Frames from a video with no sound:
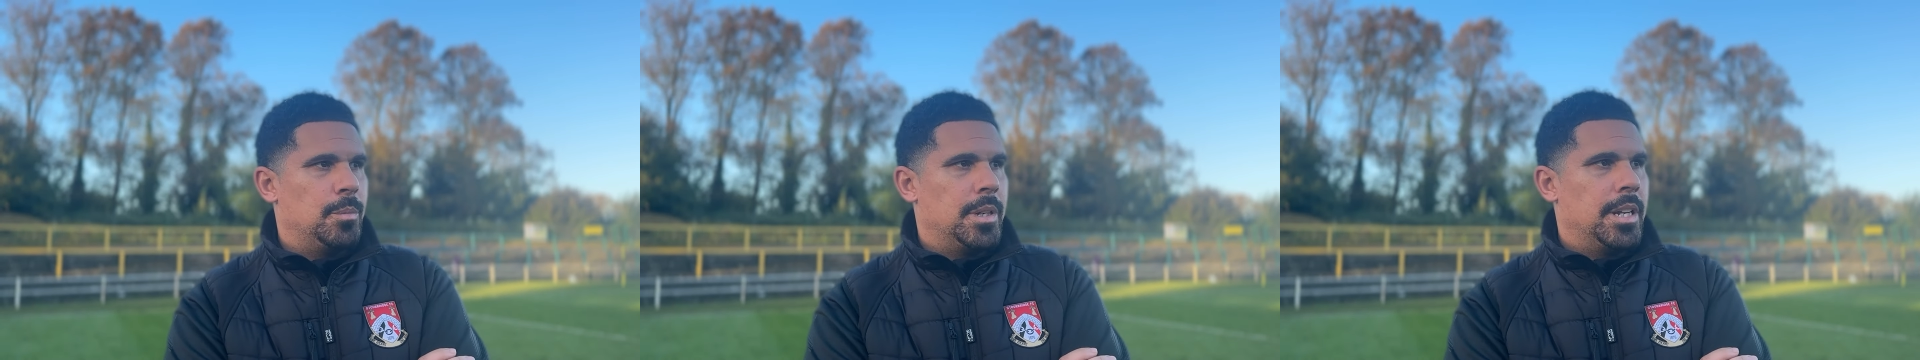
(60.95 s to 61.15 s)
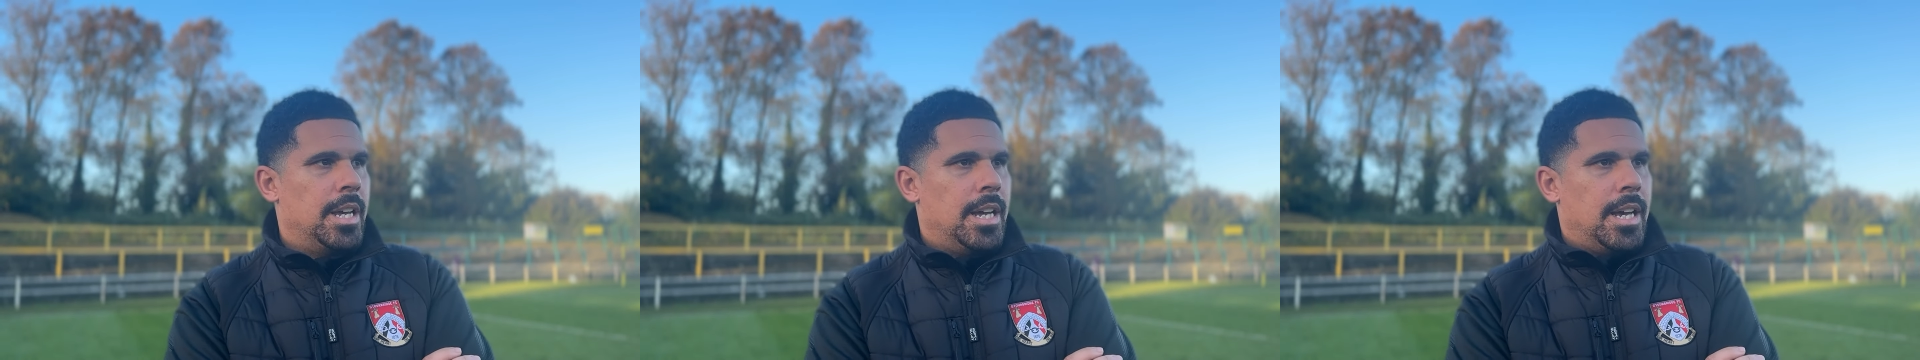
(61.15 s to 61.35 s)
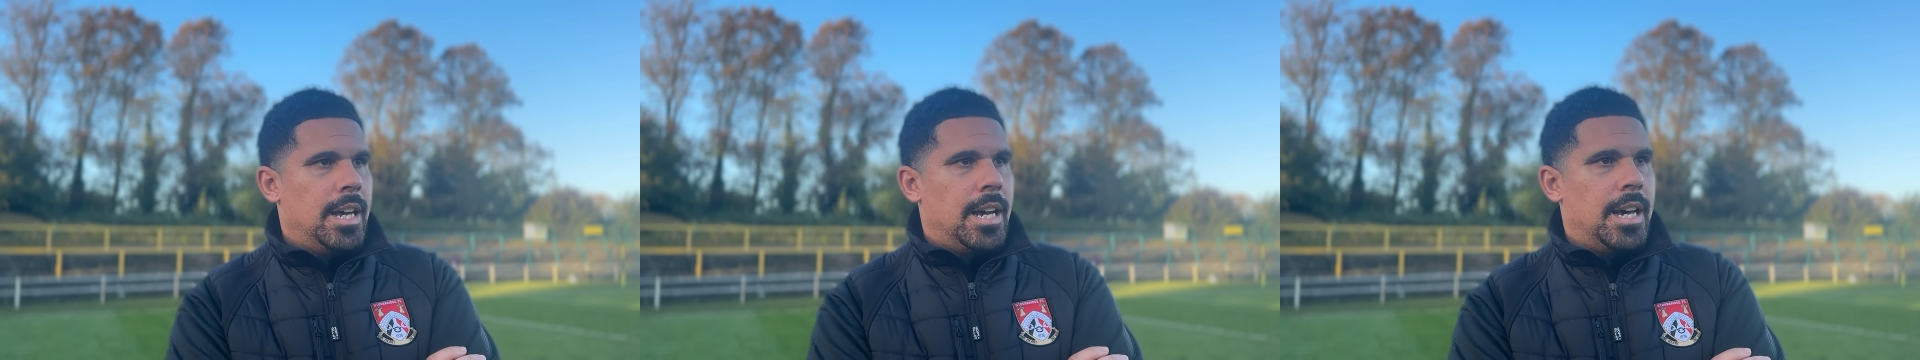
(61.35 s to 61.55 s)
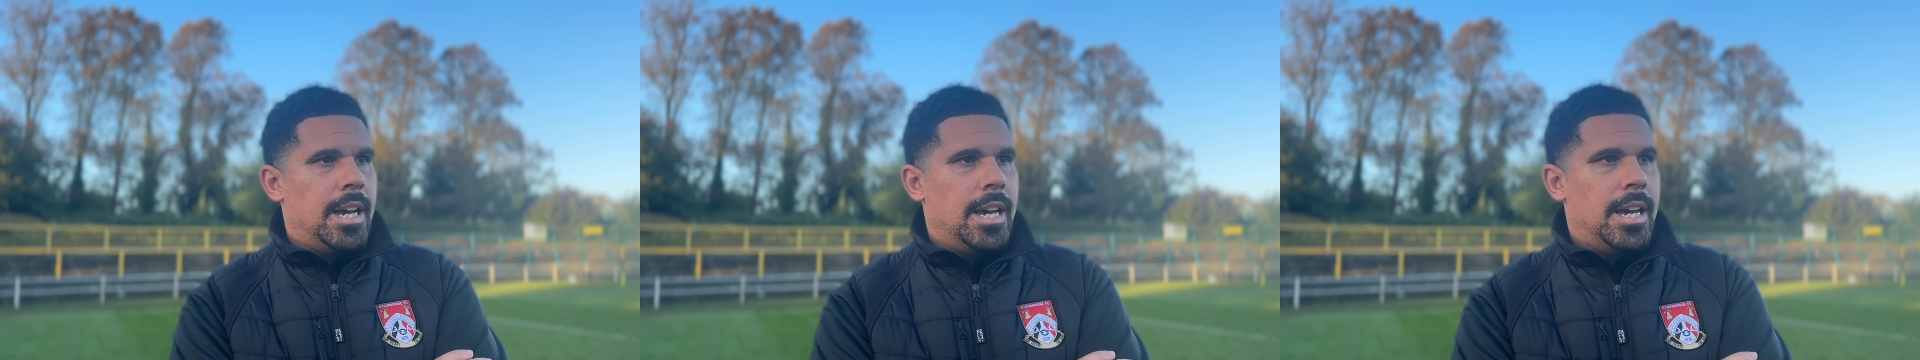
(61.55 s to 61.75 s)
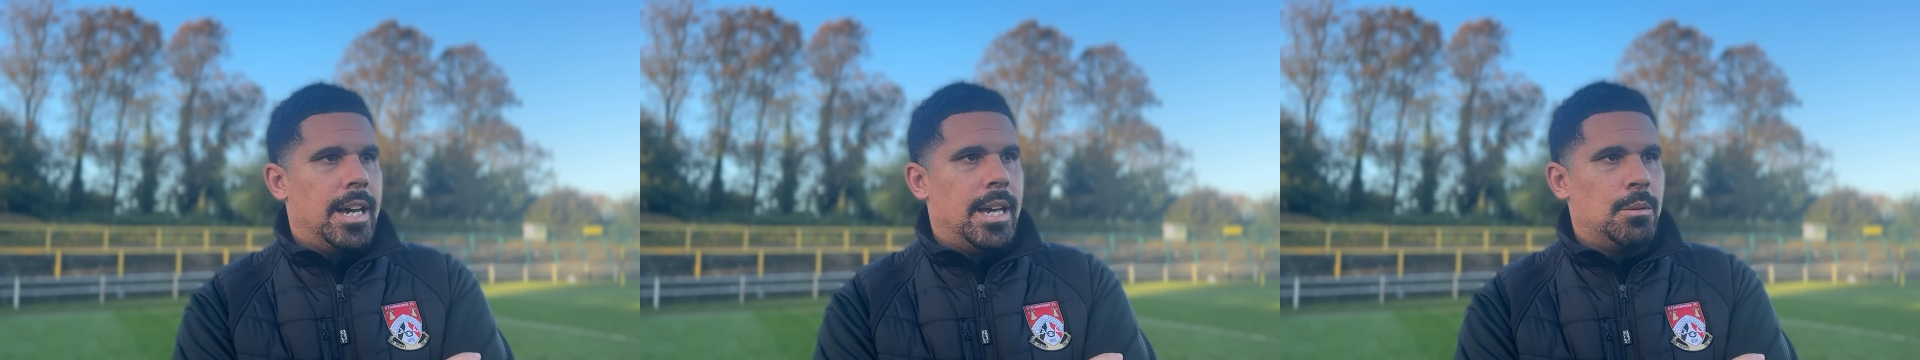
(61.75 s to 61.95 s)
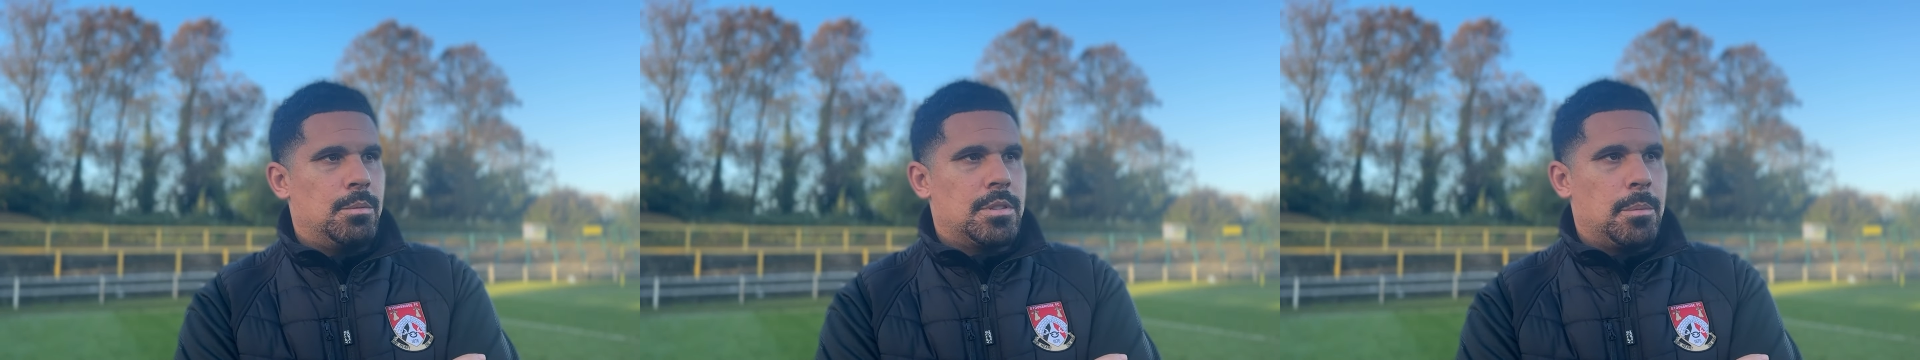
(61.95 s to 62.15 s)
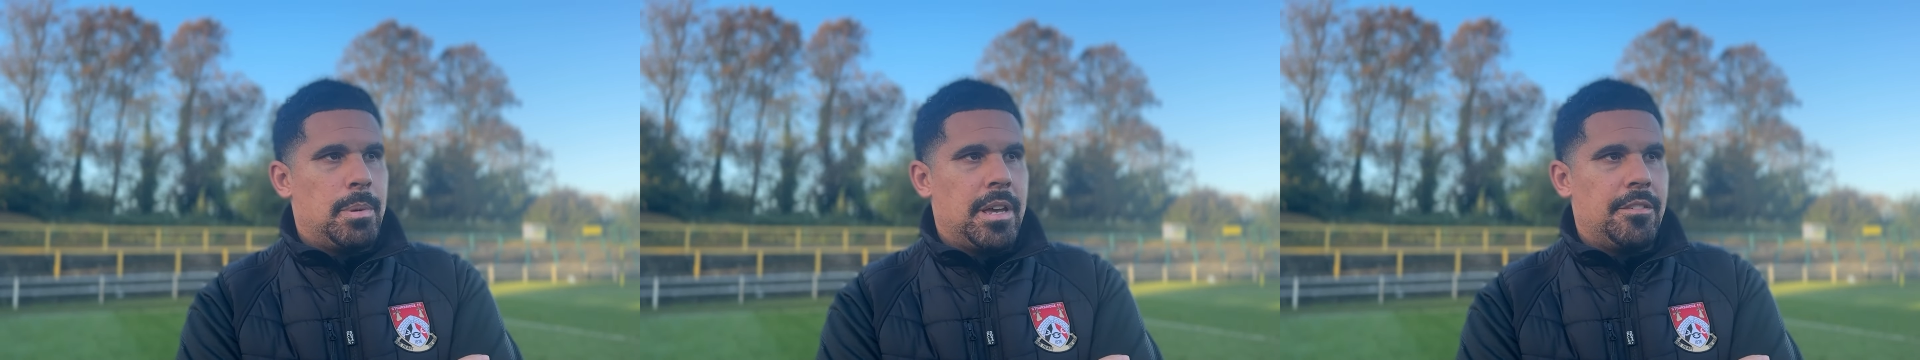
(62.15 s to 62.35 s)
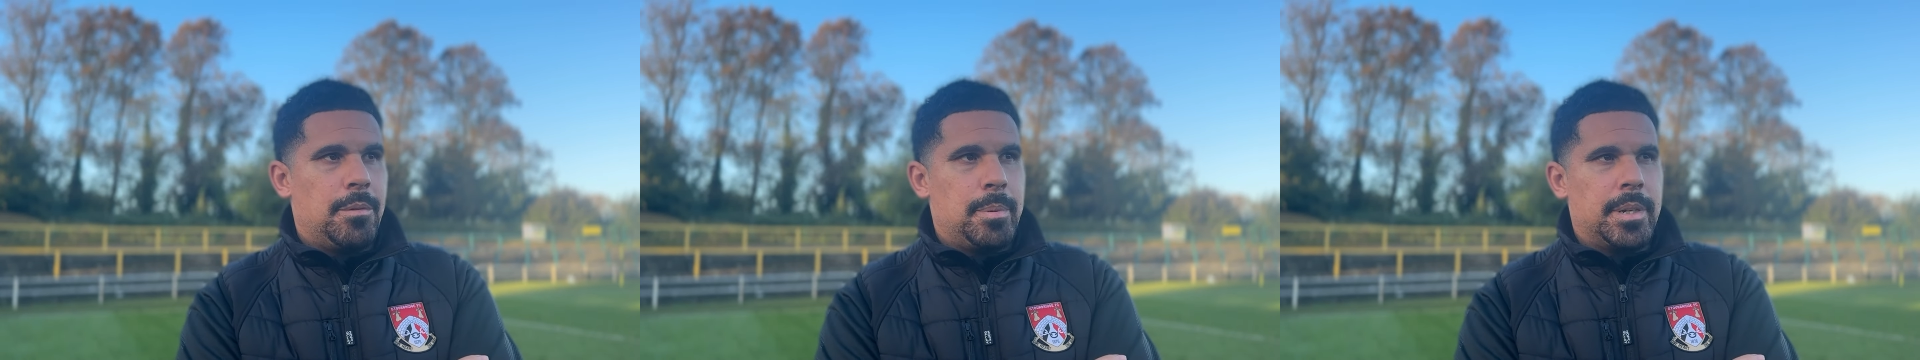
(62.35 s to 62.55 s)
and it was a bit
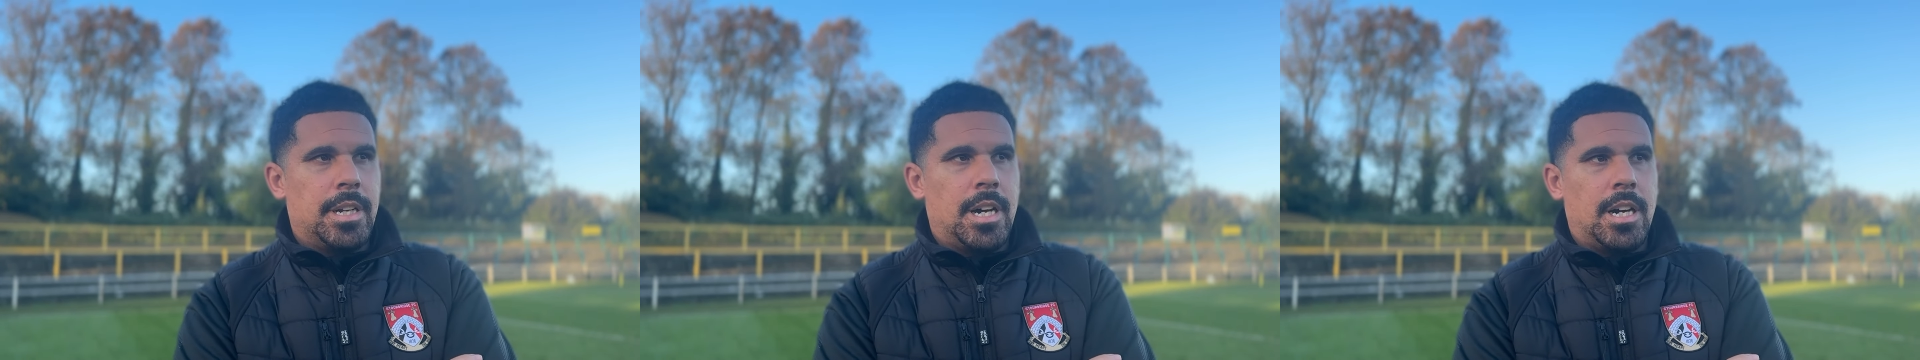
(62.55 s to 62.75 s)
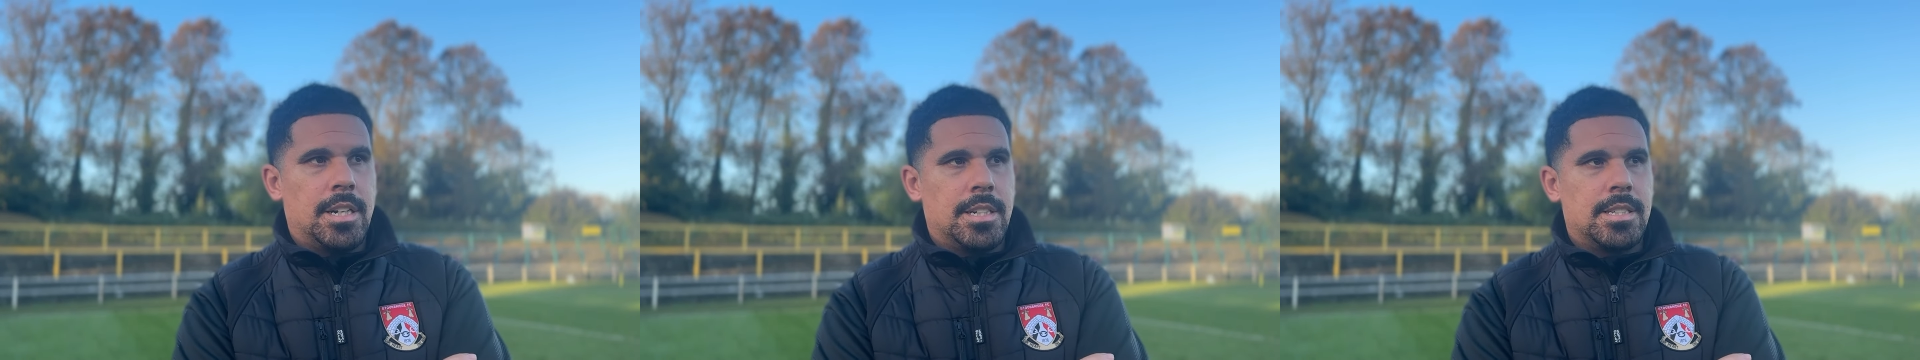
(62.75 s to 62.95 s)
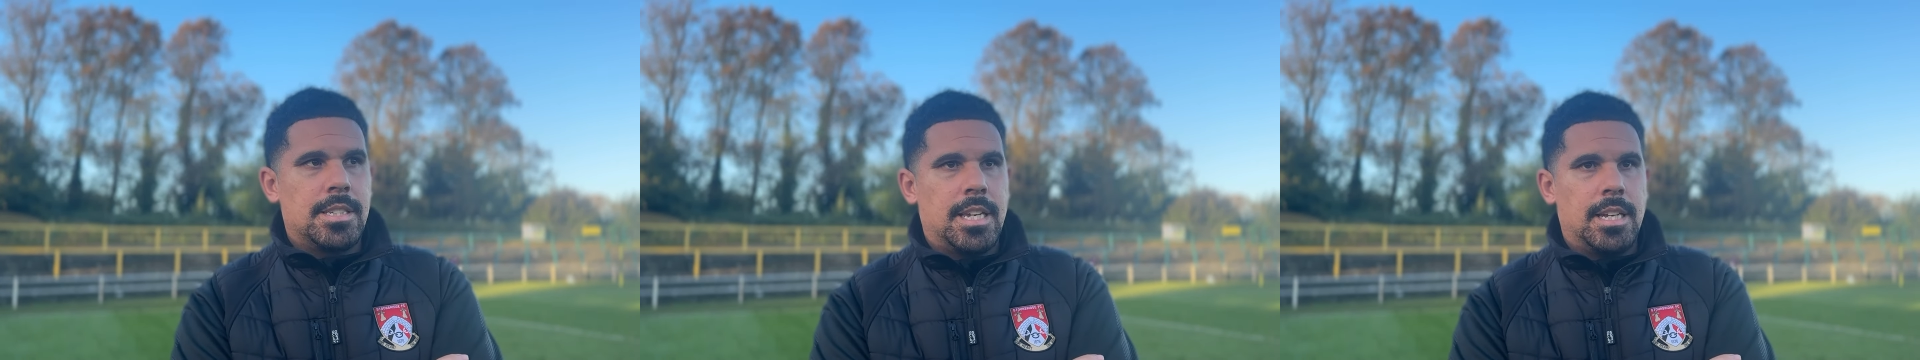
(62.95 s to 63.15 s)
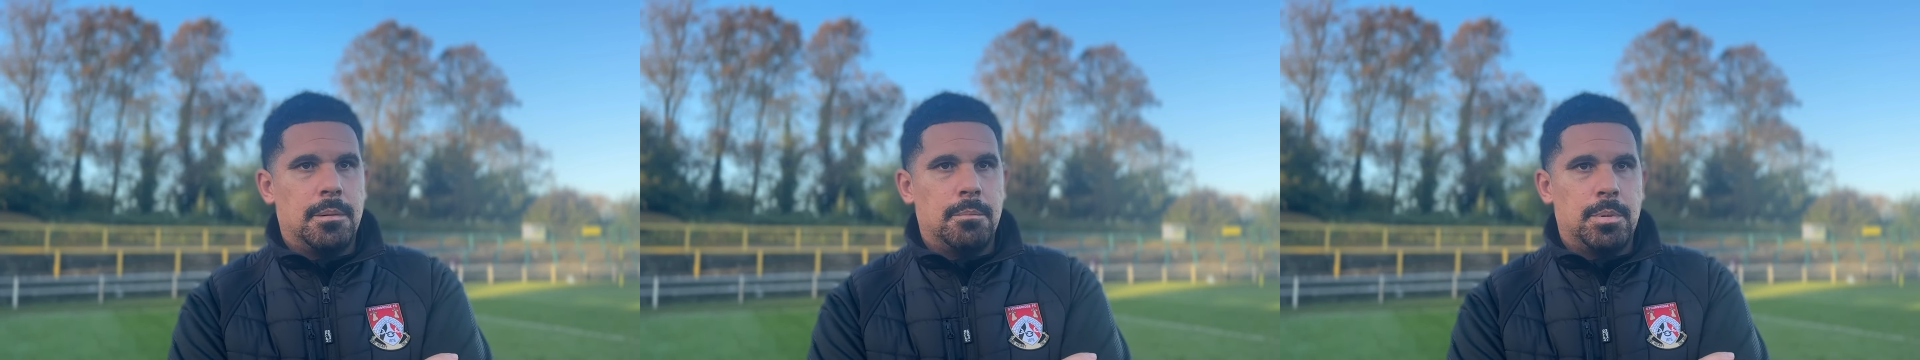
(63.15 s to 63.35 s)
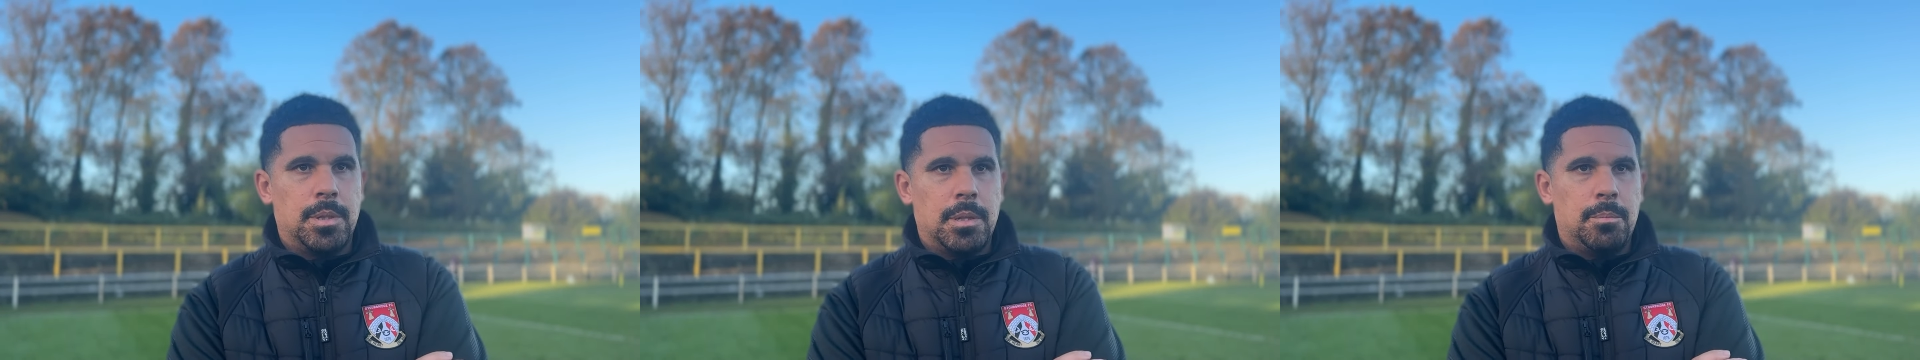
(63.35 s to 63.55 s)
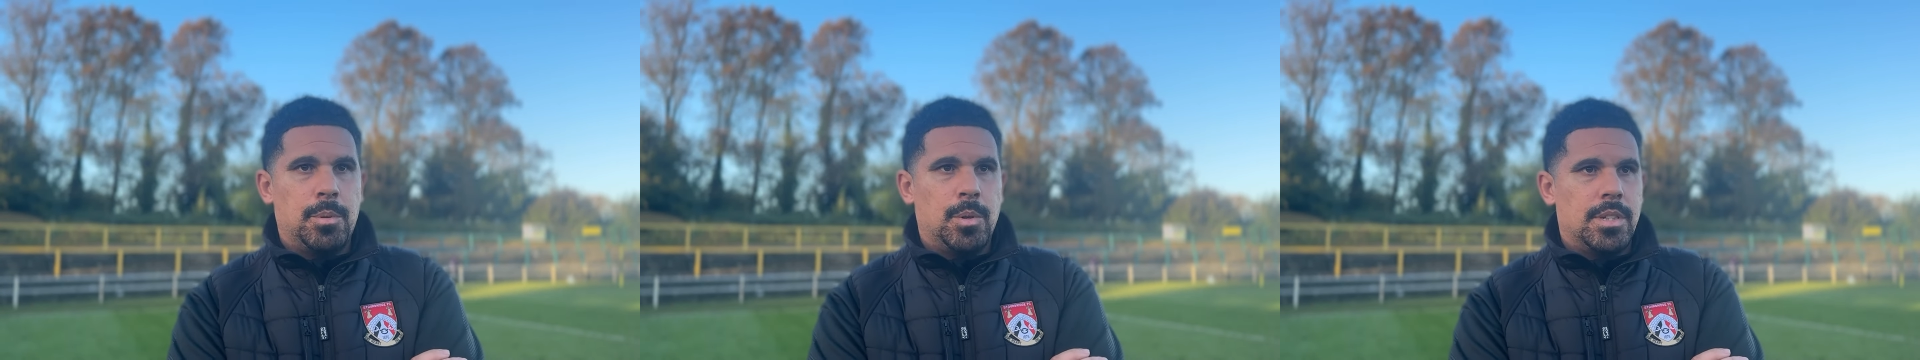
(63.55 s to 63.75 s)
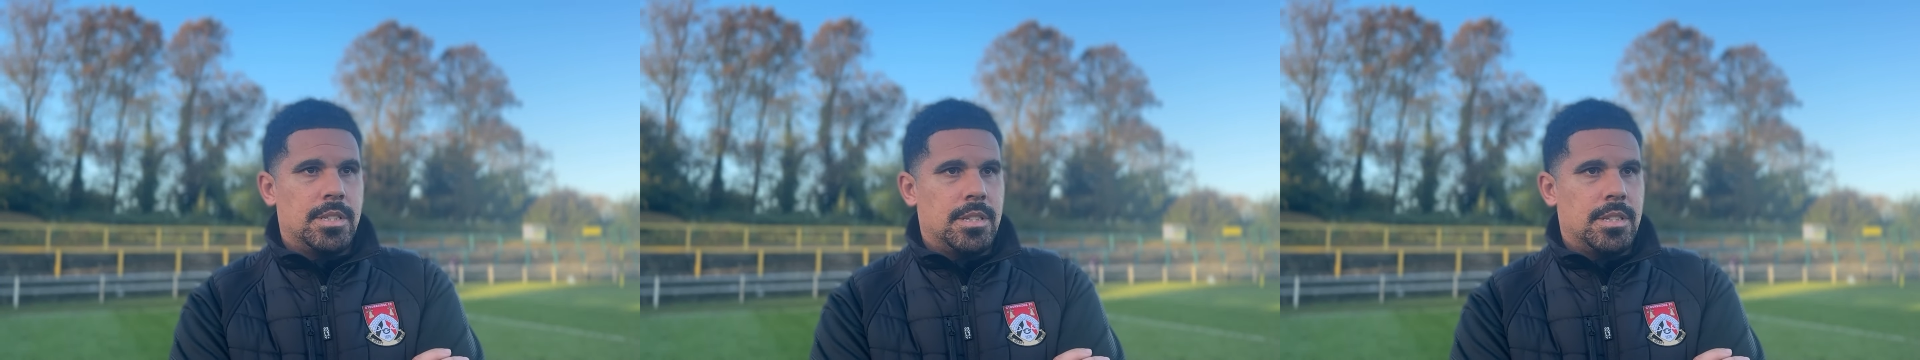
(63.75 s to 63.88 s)
of a banana skin, but the boys